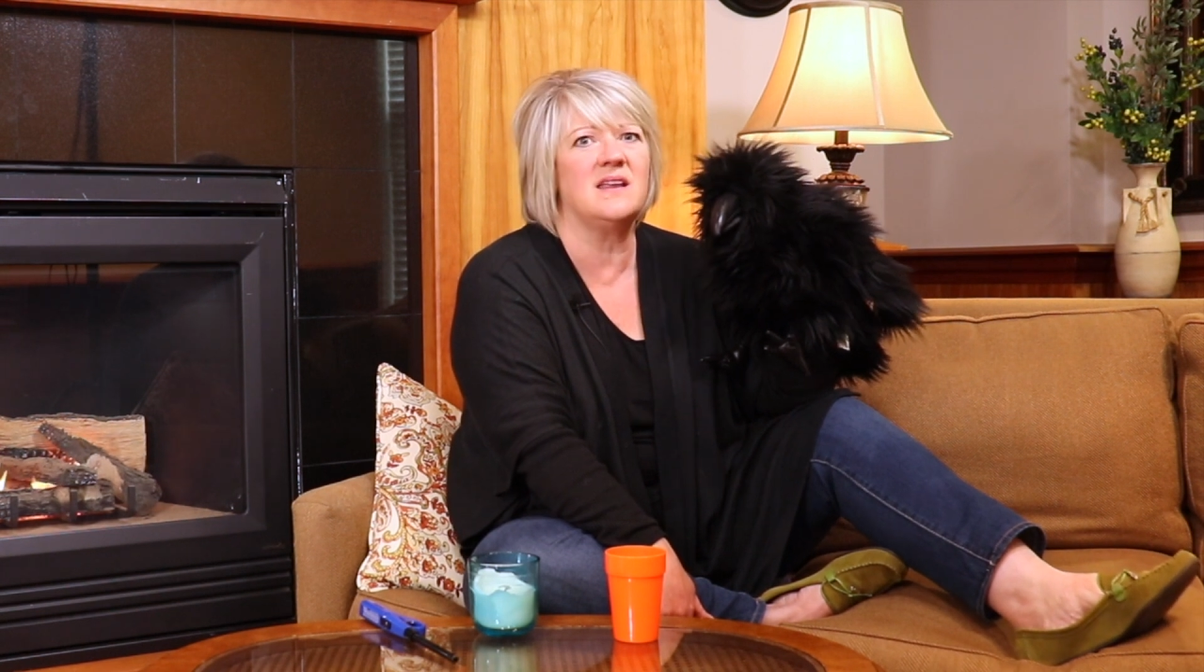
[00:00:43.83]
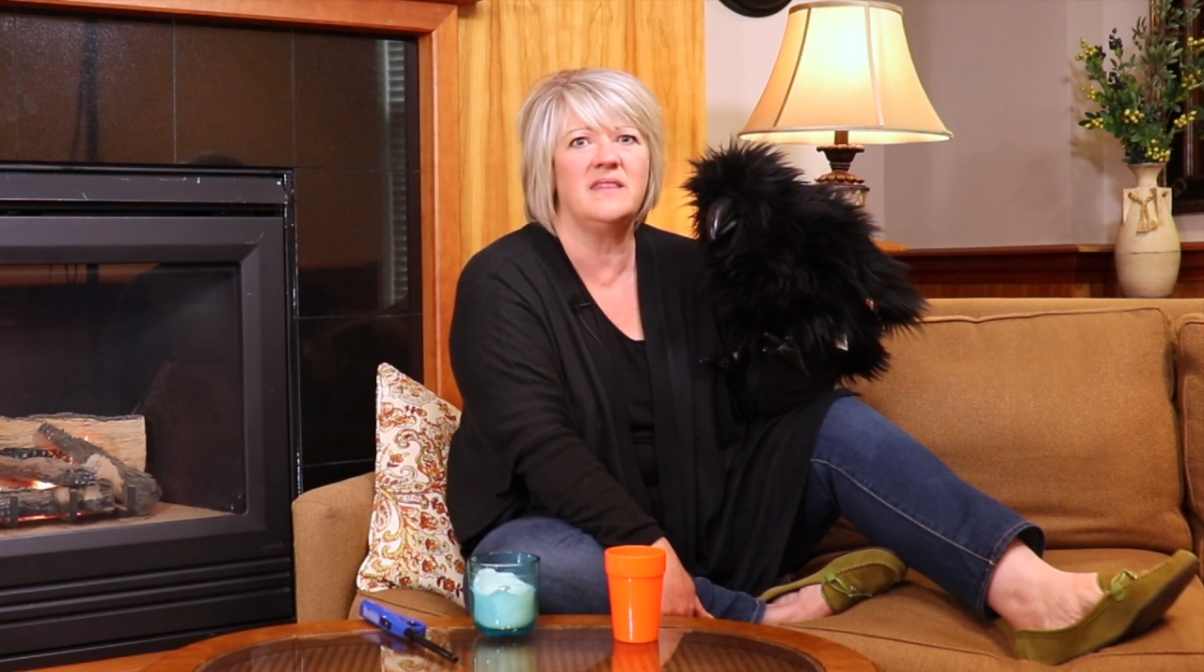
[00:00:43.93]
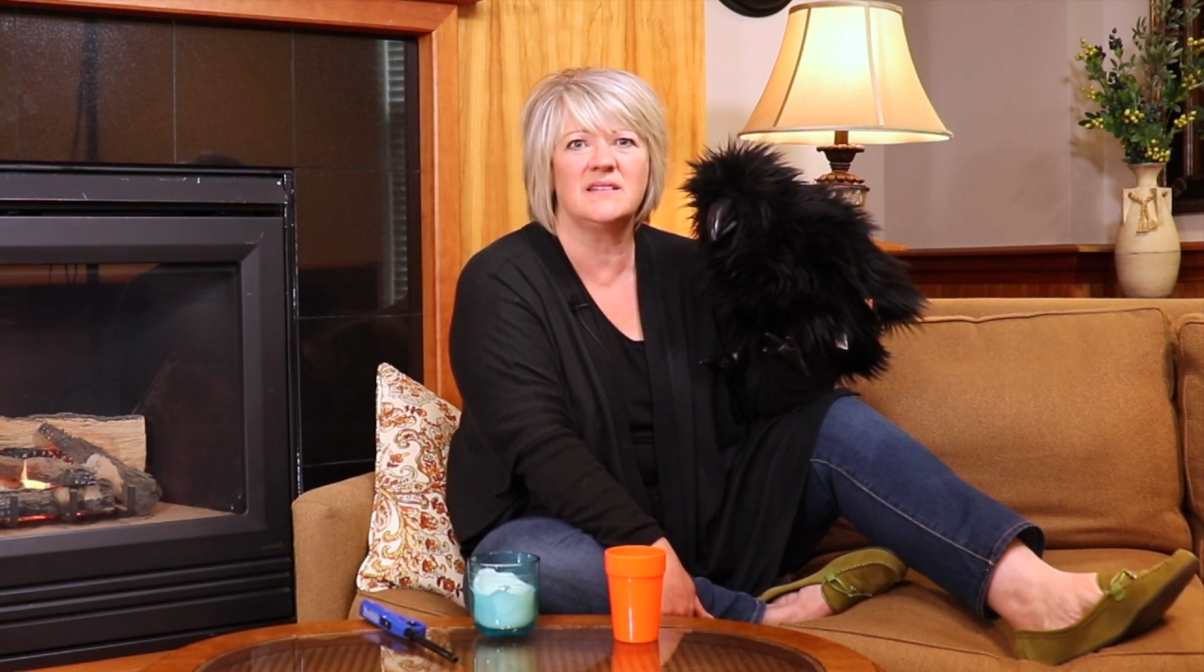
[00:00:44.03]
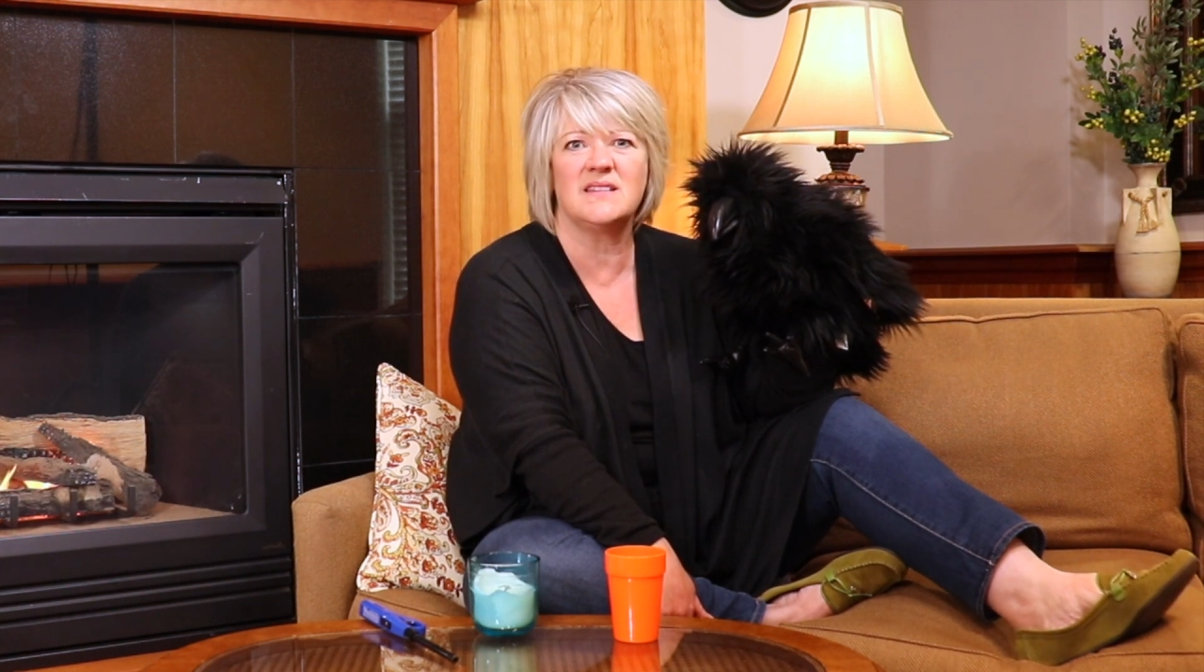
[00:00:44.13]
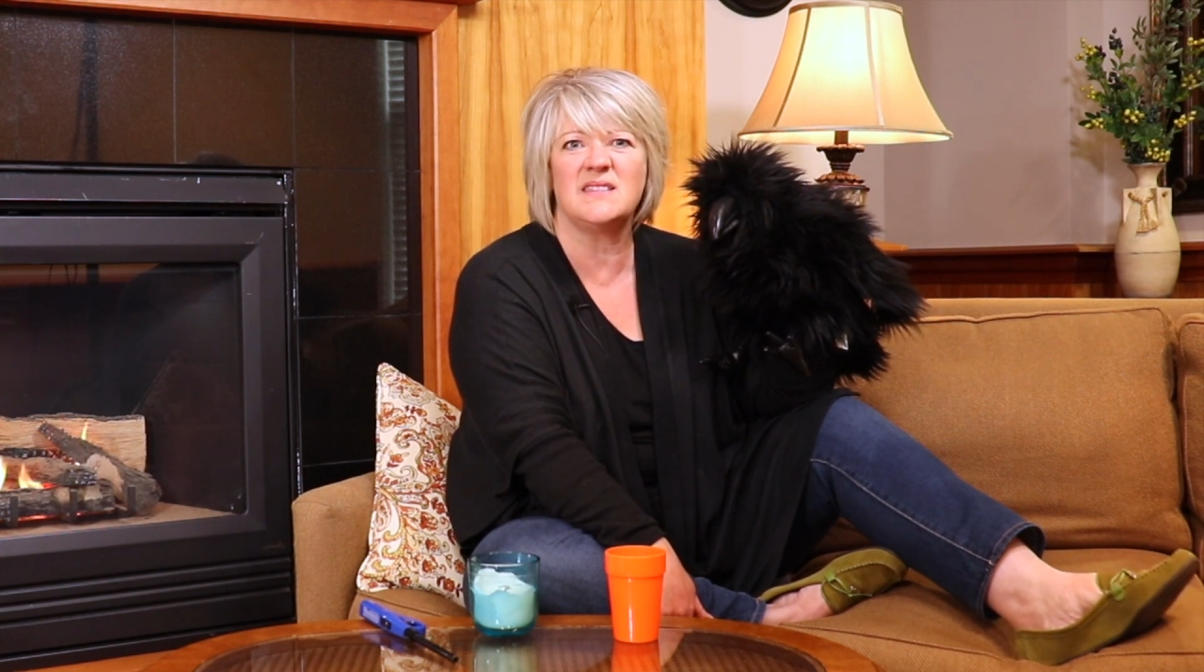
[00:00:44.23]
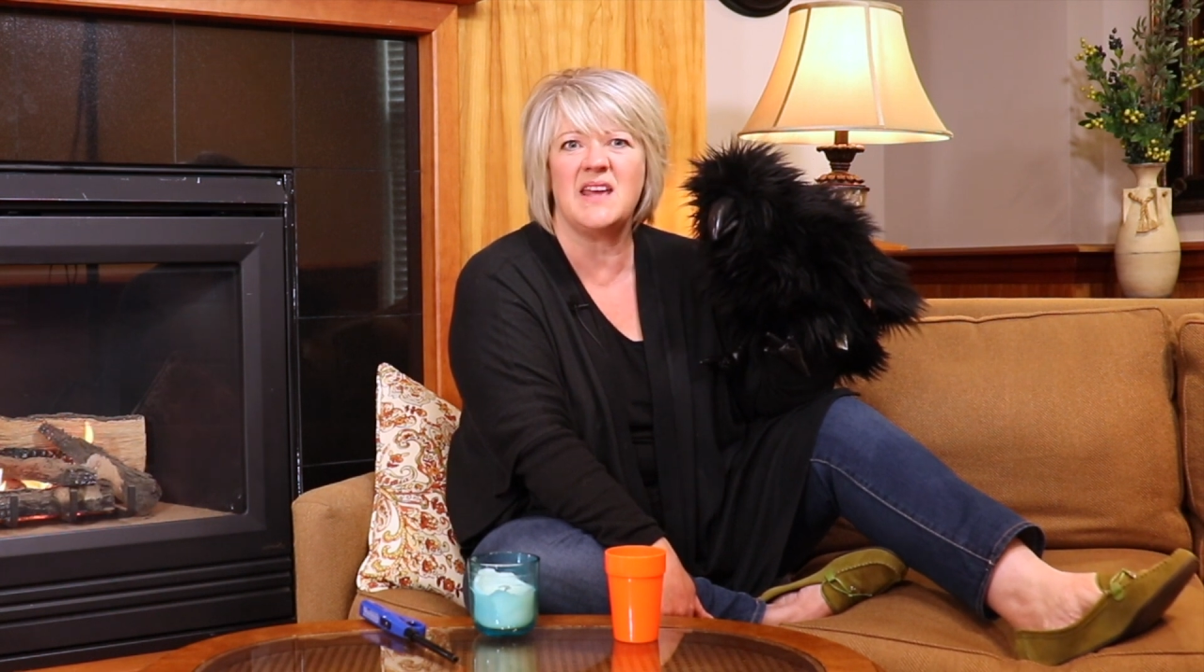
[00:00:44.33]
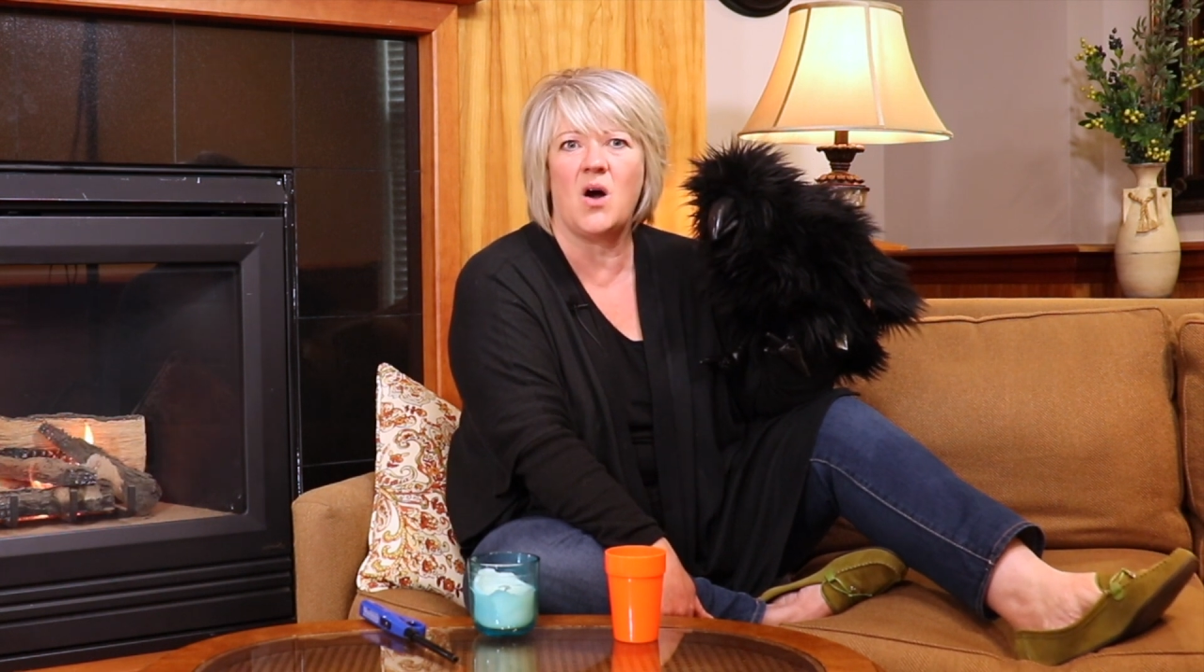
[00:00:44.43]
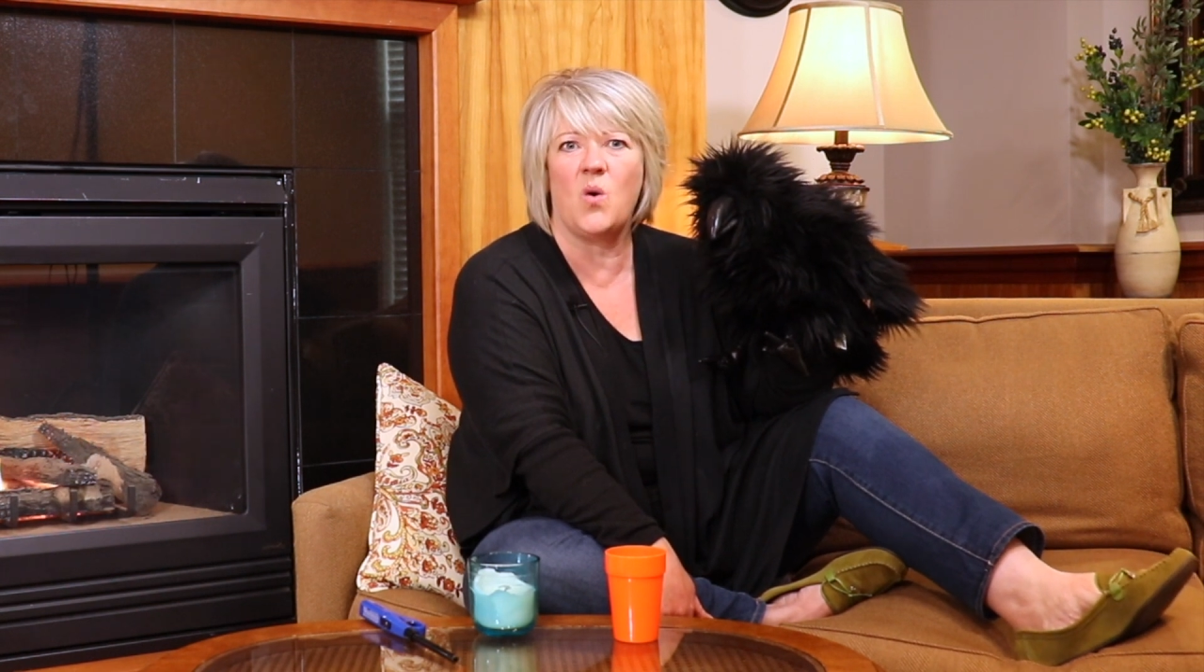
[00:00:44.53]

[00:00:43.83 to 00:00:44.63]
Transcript: and this is the